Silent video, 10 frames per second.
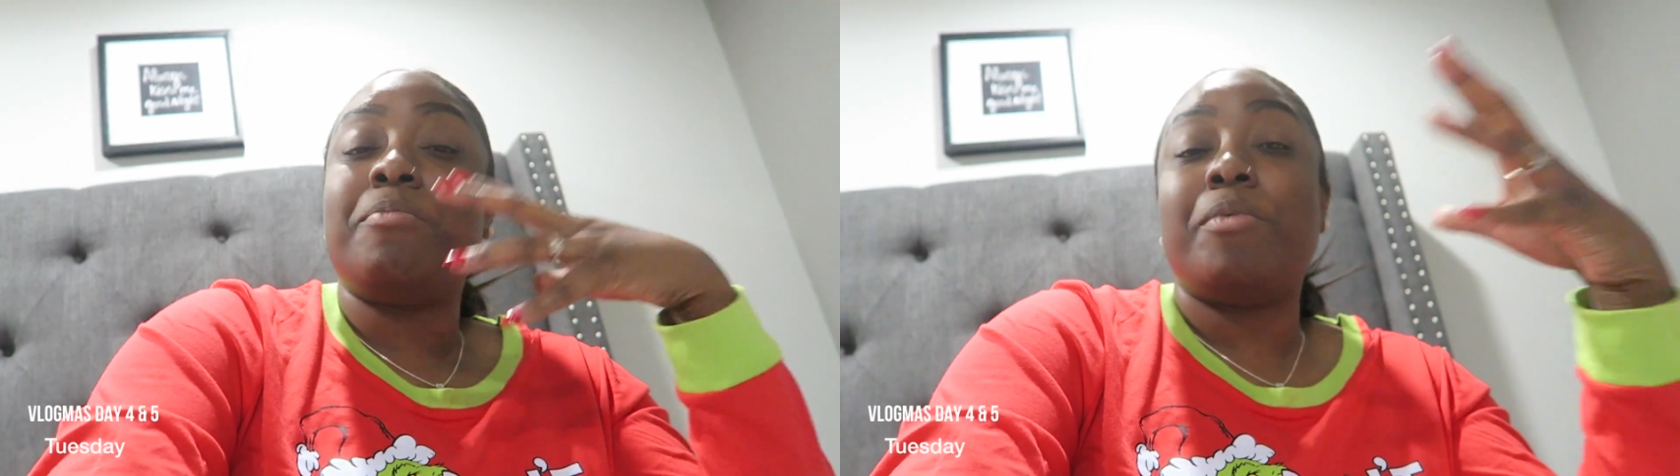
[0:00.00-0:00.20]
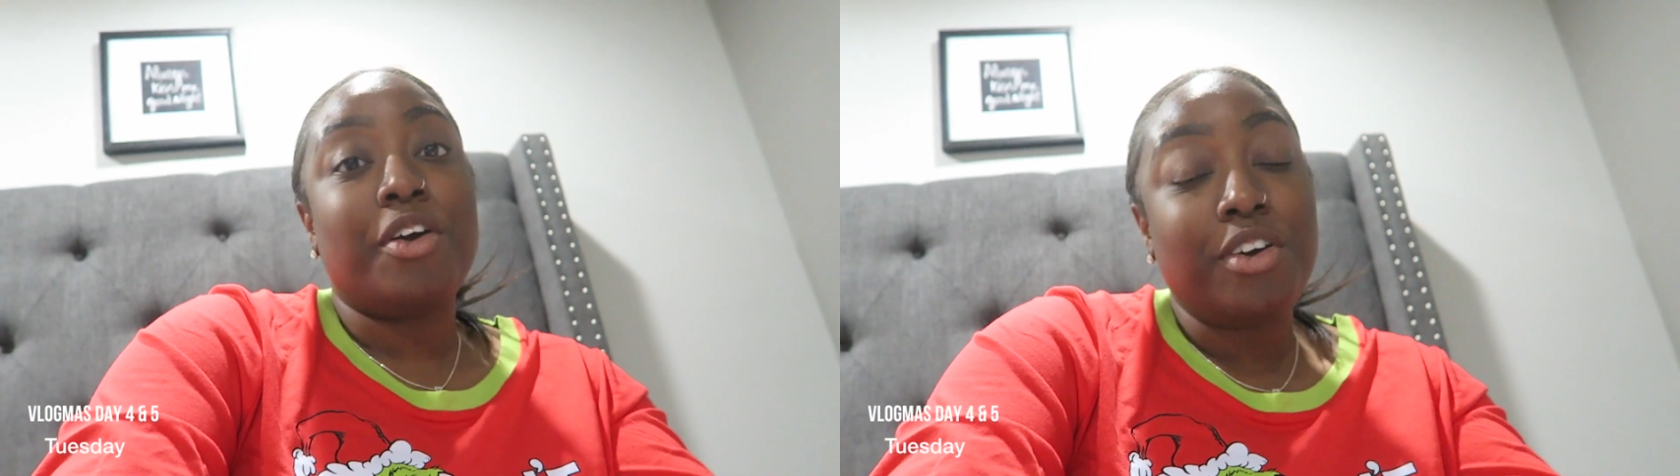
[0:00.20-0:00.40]

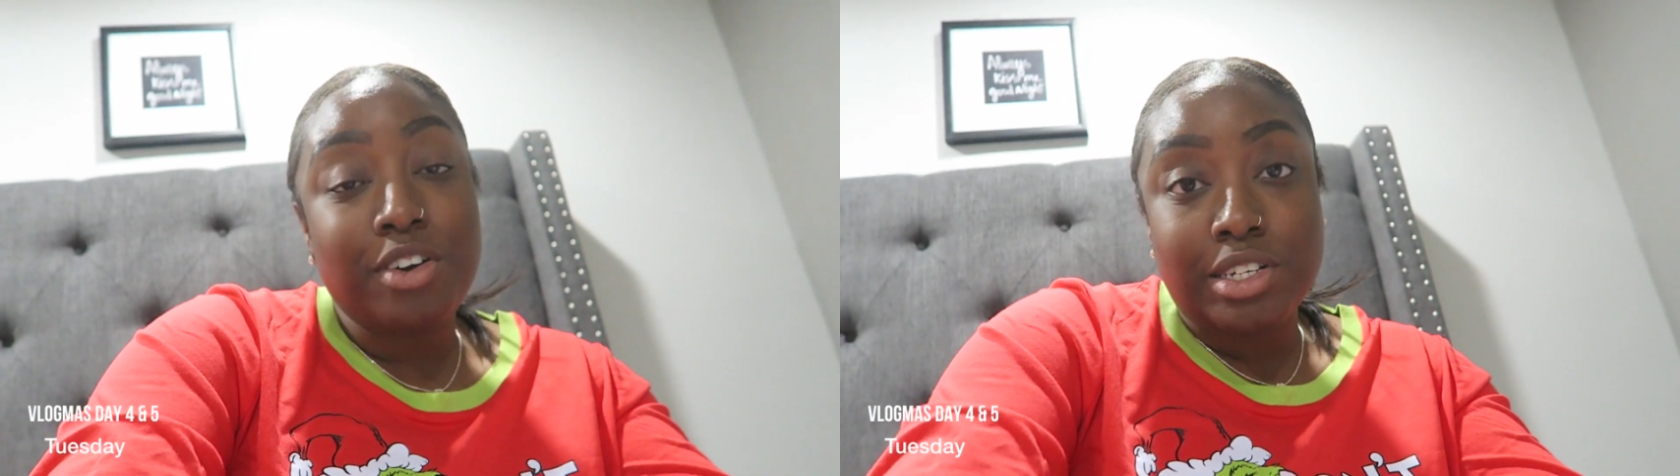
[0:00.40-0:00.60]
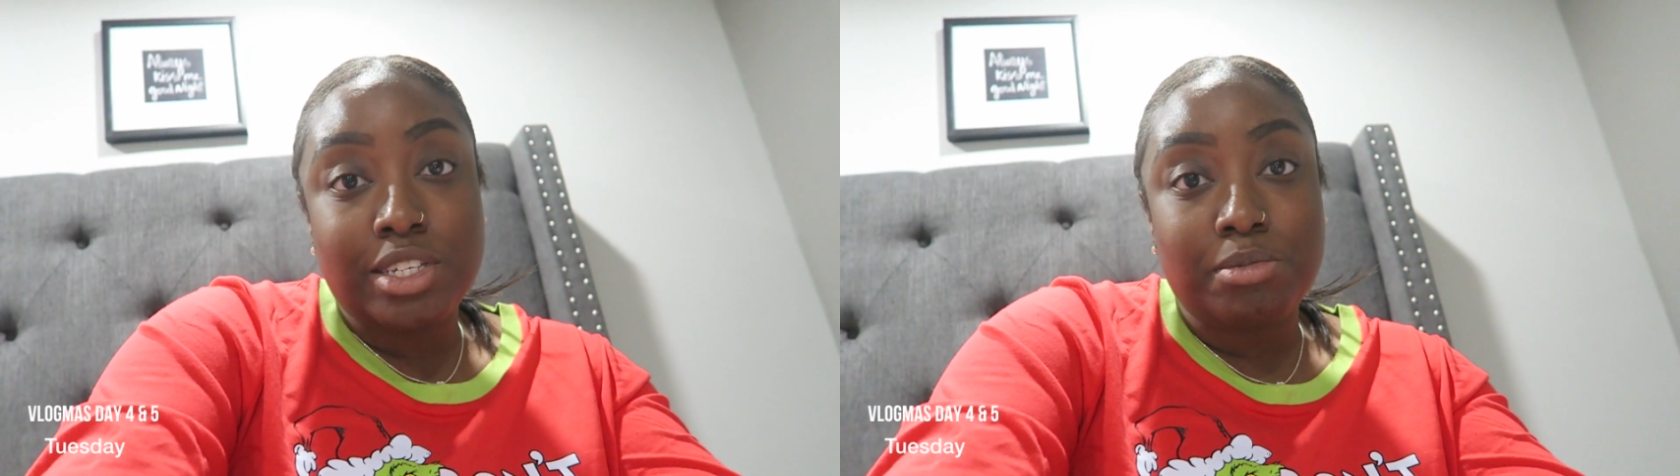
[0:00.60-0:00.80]
Merry
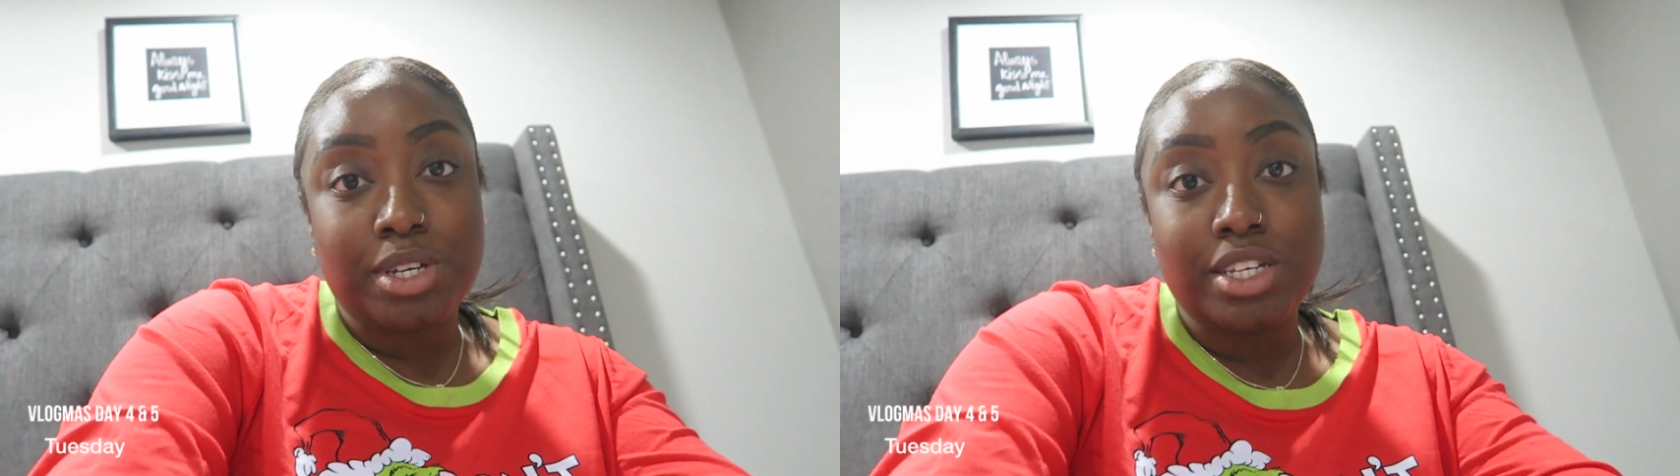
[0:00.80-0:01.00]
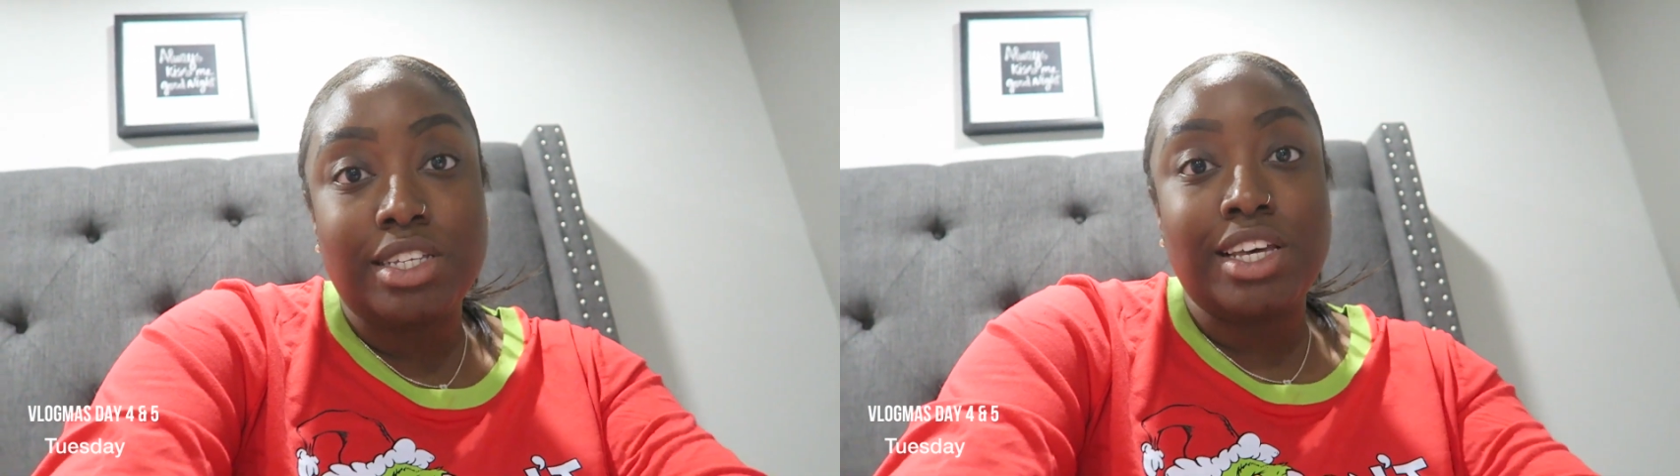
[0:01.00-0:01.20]

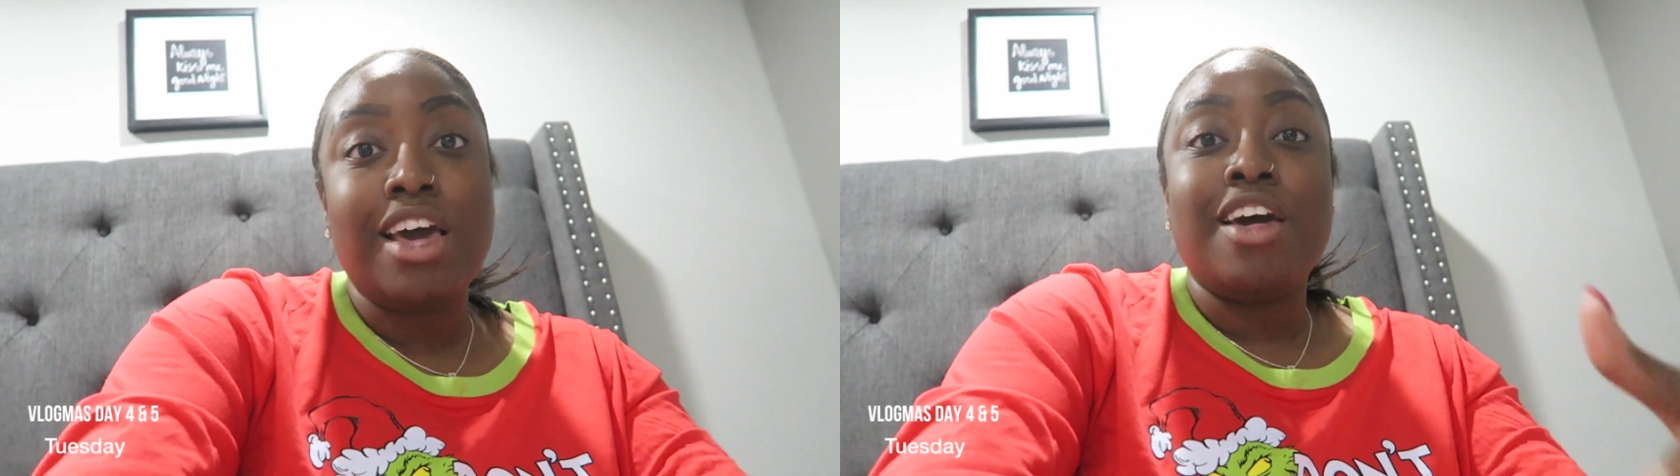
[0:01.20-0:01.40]
Christmas.